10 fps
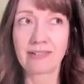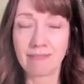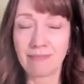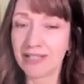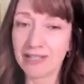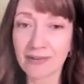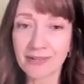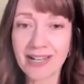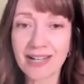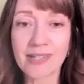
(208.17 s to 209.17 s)
many other
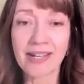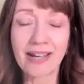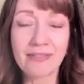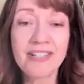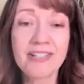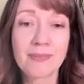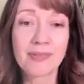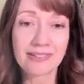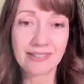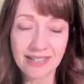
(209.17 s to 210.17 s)
times I haven't,
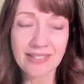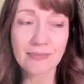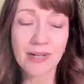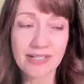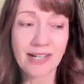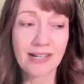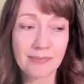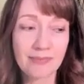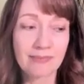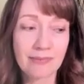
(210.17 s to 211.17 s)
but this one
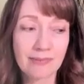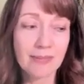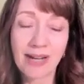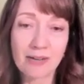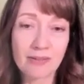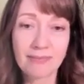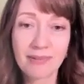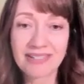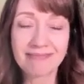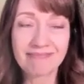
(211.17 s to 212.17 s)
time, somehow,
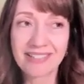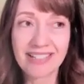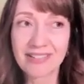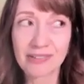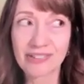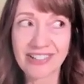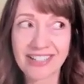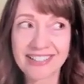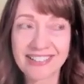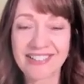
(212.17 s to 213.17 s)
maybe getting older,
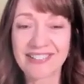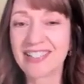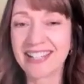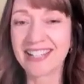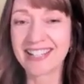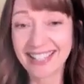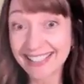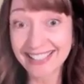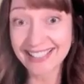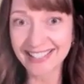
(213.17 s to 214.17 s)
I don't know,
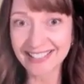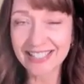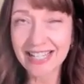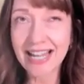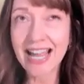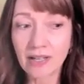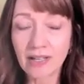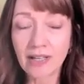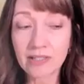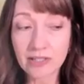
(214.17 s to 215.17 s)
I listened.
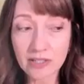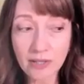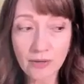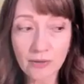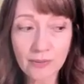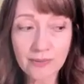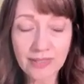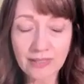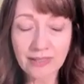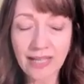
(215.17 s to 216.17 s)
And so
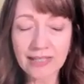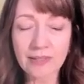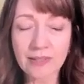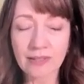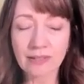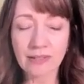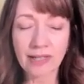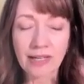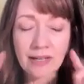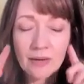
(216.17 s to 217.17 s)
that's
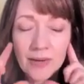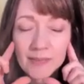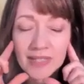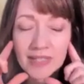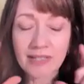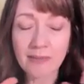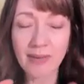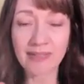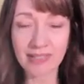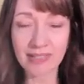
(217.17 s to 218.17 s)
how I'm thinking
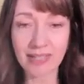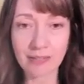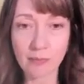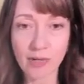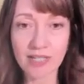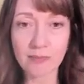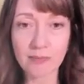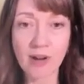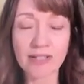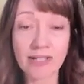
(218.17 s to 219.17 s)
about this as the press
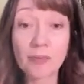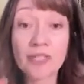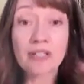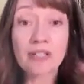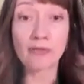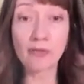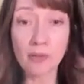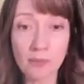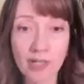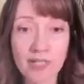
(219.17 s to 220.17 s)
pause. It was not a
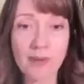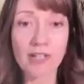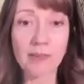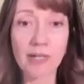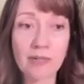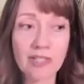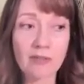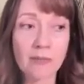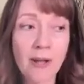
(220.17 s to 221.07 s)
full press pause, but it was a